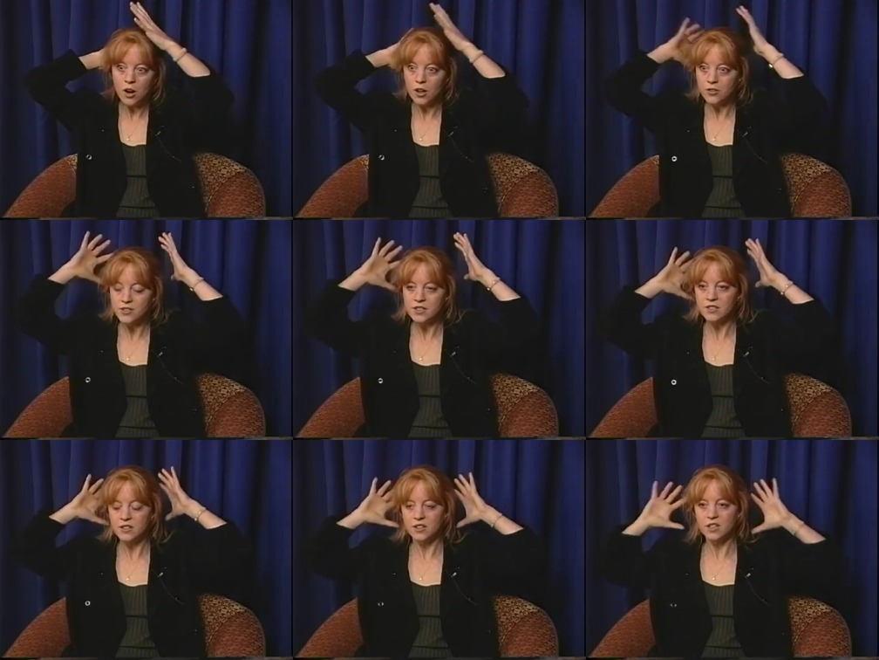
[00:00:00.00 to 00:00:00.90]
All those
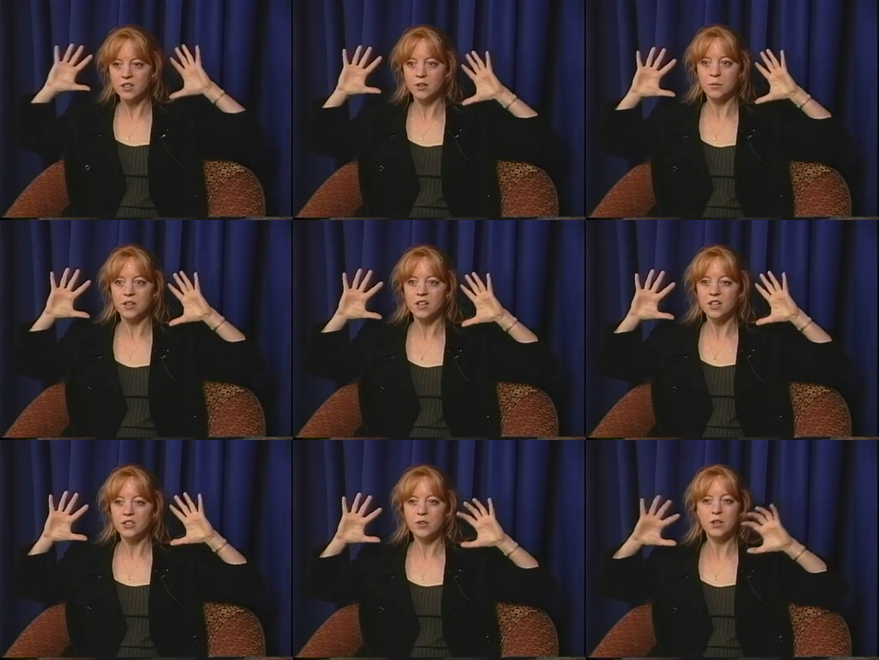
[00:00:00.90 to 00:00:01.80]
things are here, but
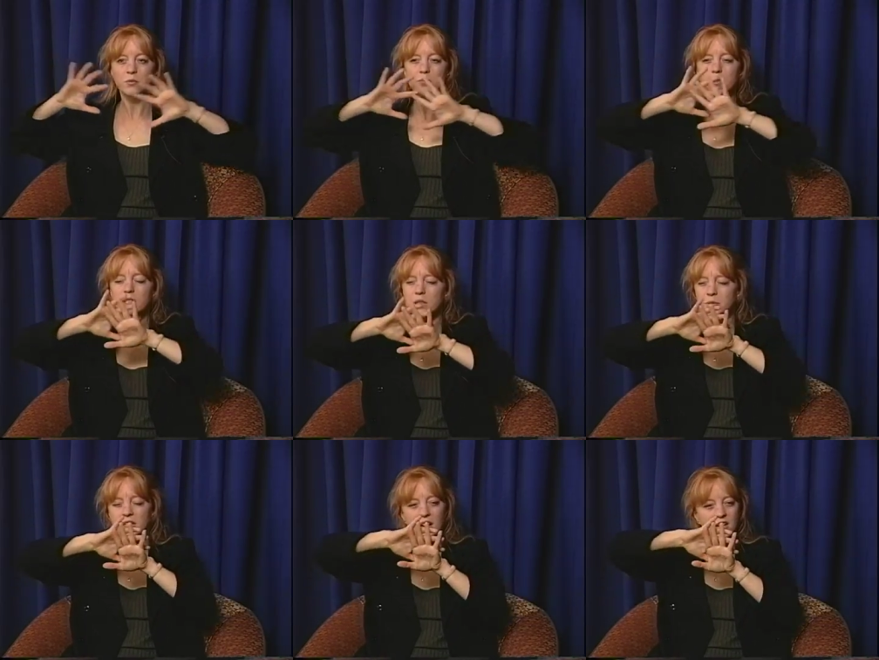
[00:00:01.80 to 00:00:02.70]
try to really
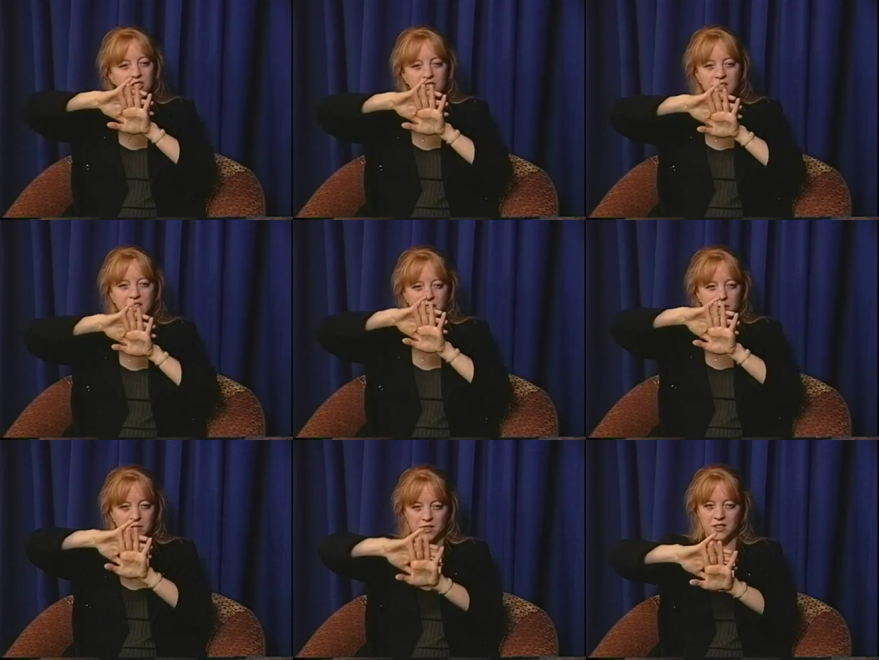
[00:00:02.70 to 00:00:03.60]
be conscious of
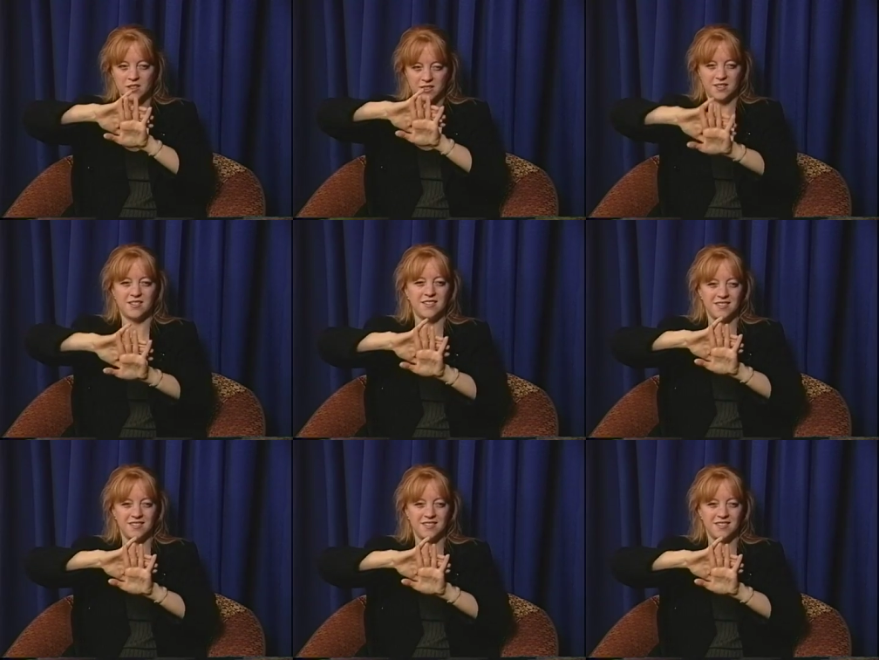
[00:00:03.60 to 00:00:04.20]
getting rid of this